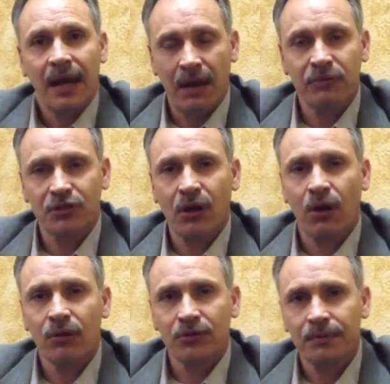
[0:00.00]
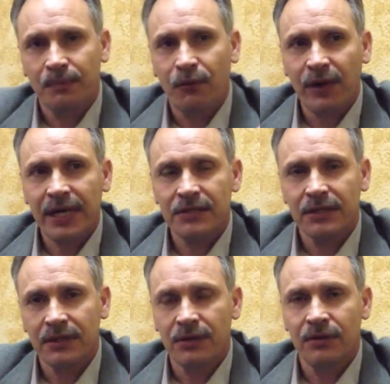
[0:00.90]
was called to preach
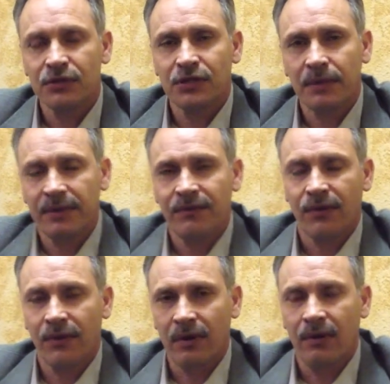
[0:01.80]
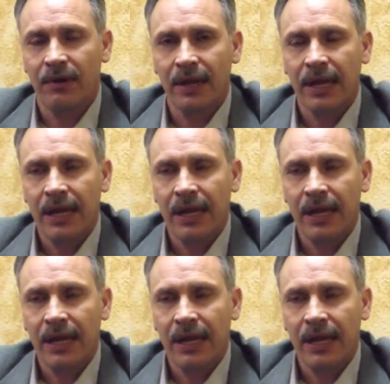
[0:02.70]
and to do something for the Lord.